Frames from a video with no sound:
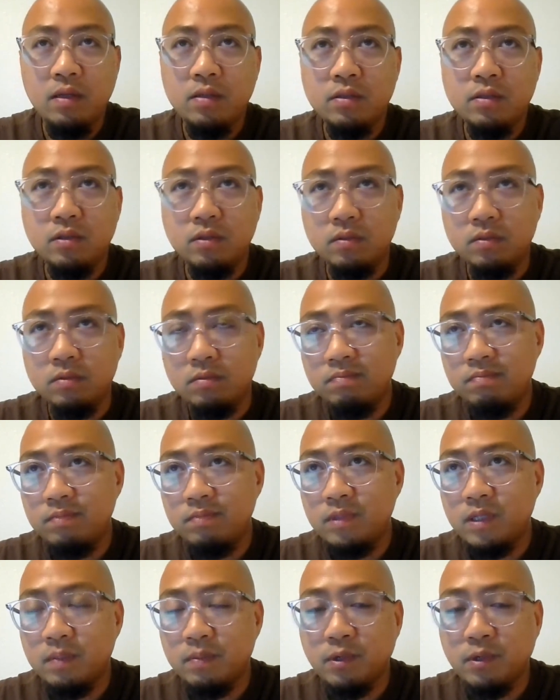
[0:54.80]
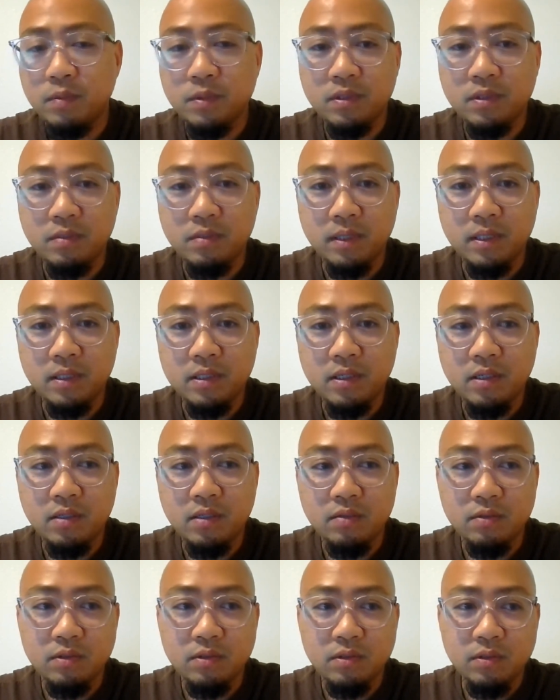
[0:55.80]
So the purpose of my
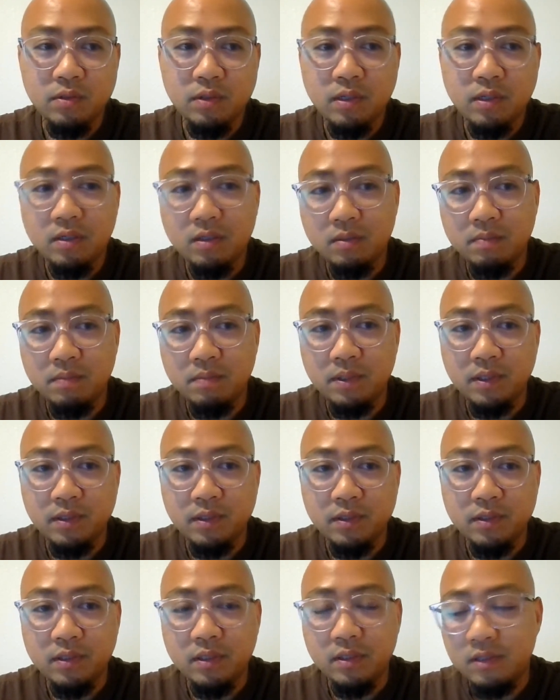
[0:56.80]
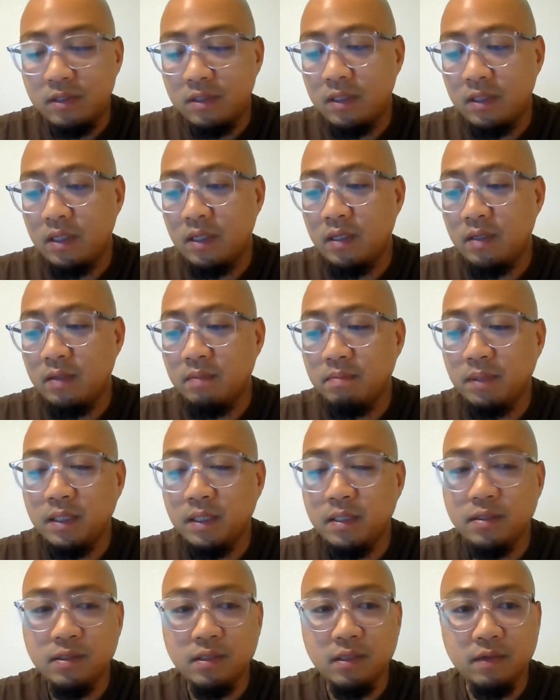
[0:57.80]
channel was to help beginners understand
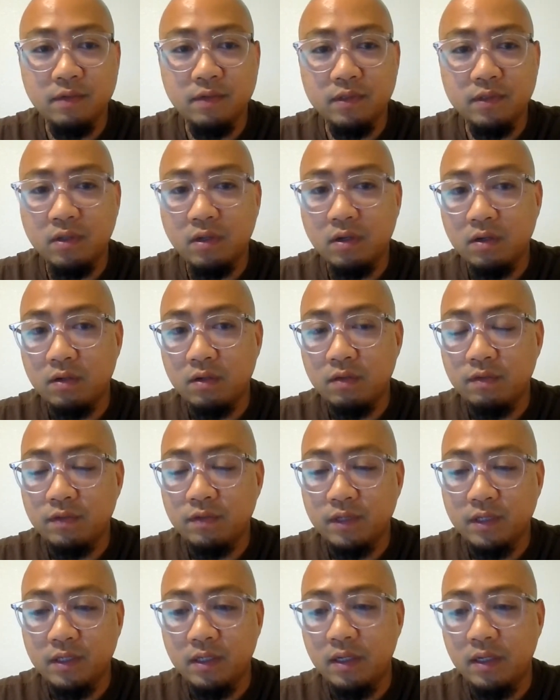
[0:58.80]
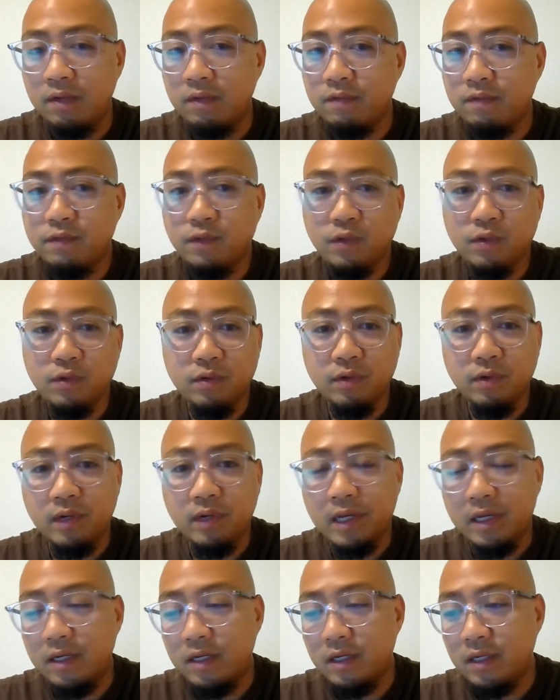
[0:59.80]
basic photography and photo
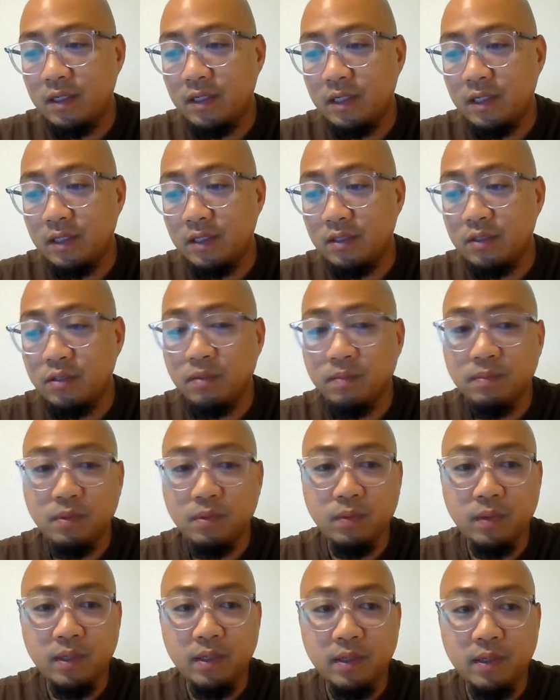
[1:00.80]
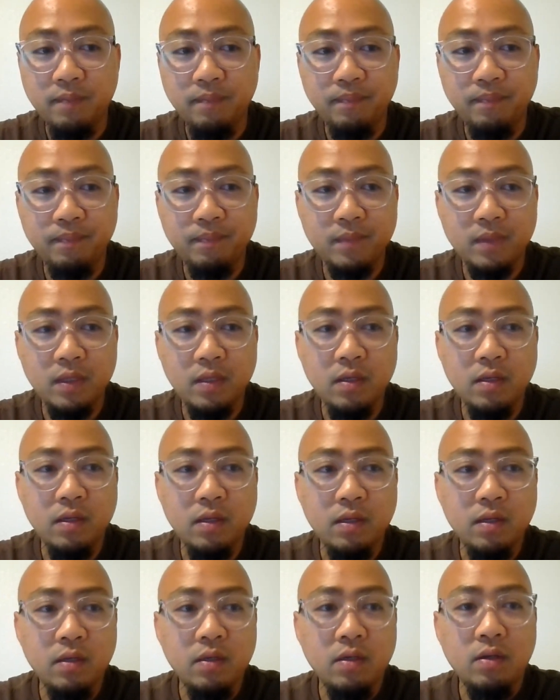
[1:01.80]
editing in a simple way.
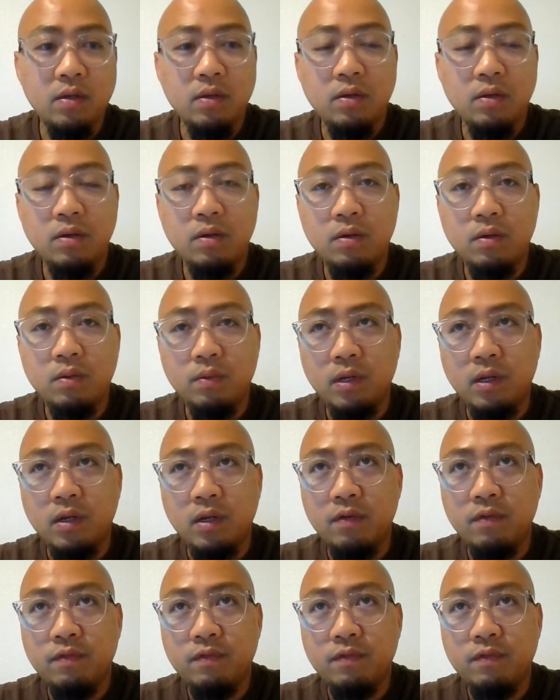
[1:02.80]
When I